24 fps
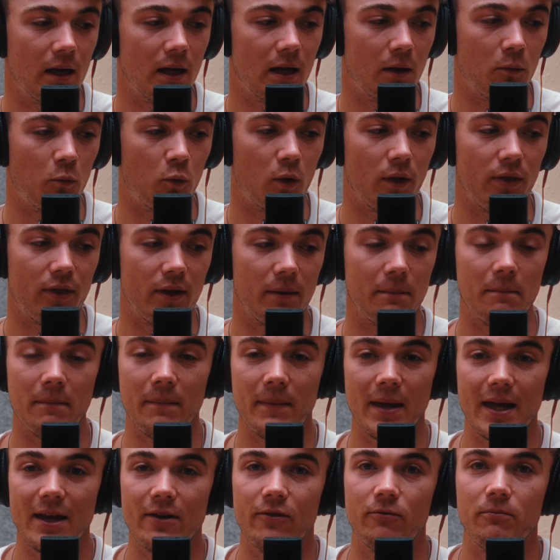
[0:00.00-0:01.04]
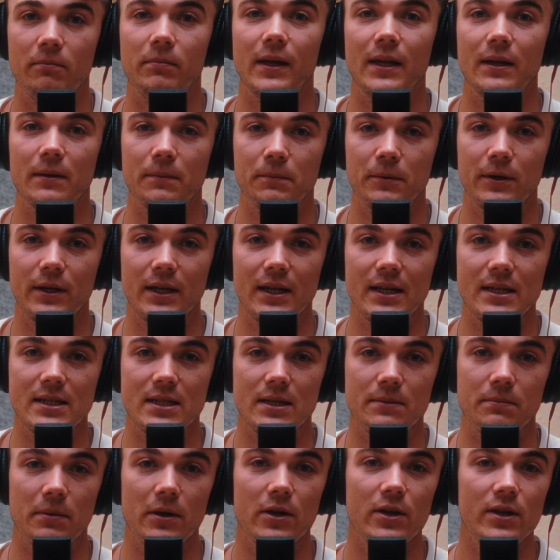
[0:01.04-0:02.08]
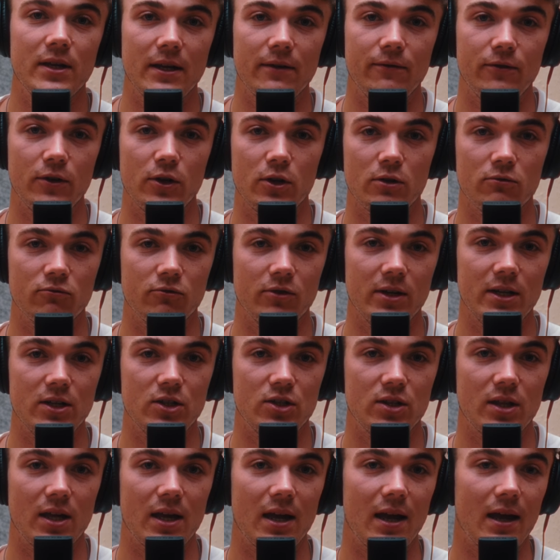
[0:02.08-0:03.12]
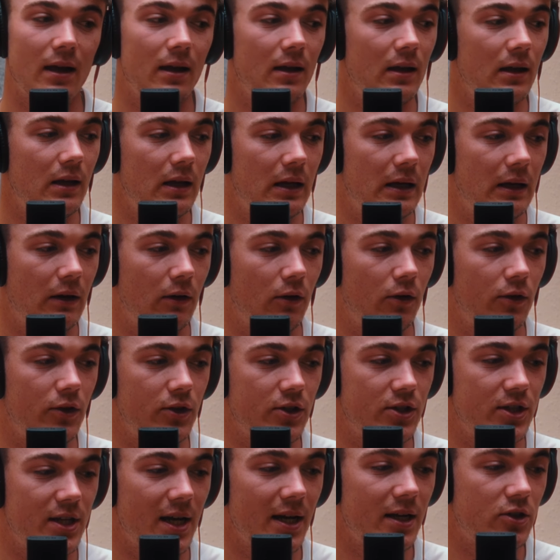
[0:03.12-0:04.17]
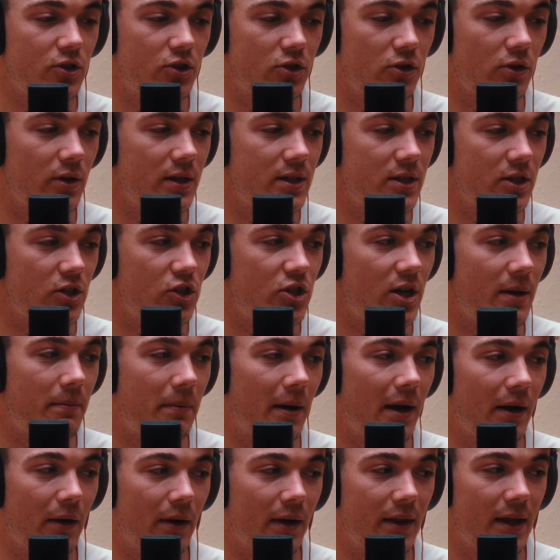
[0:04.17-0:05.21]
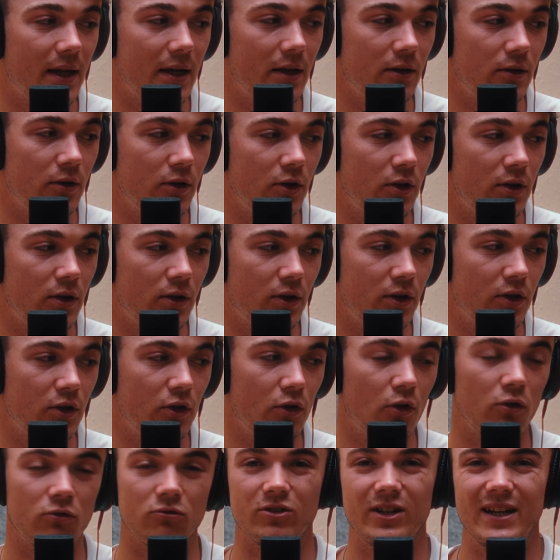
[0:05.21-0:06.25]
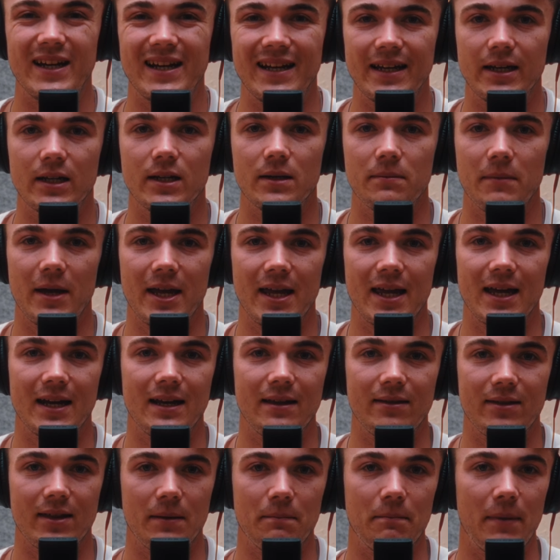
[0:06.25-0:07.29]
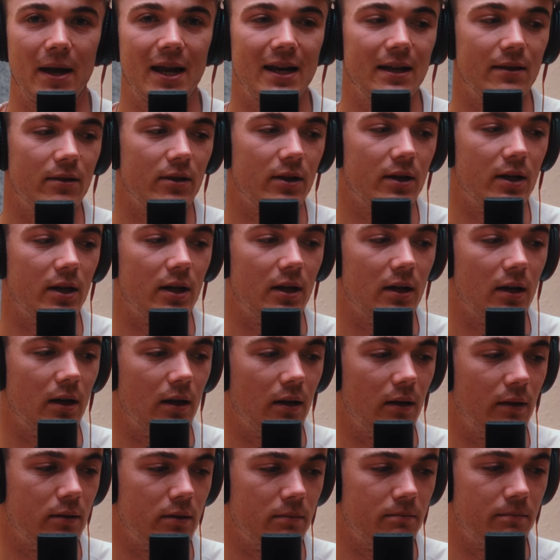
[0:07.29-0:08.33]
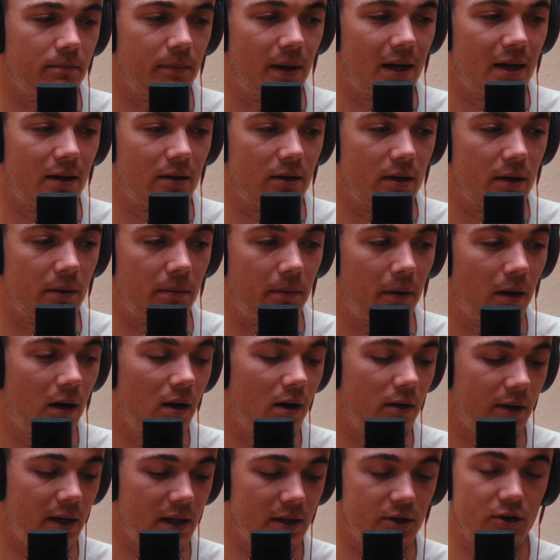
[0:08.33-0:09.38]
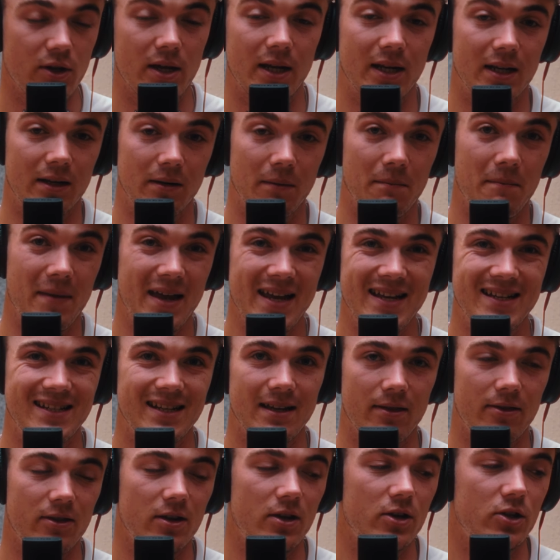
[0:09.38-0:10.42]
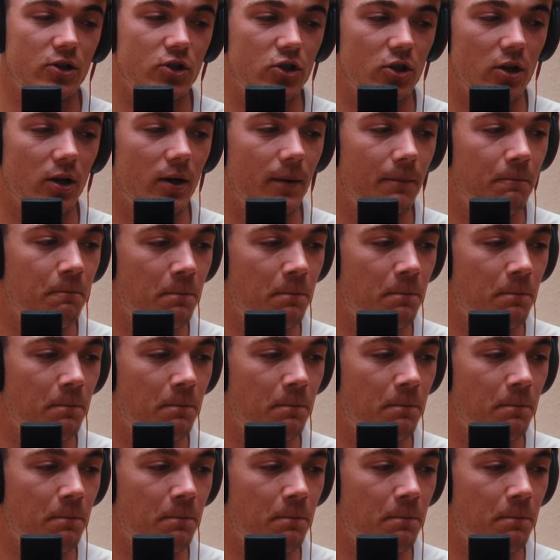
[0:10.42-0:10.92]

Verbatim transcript: one that may have been a pretty easy birdie if you can reach there on your second shot is a chip out, and then you, you're not really going to make anything better than a better than a par unless you hit an amazing third shot.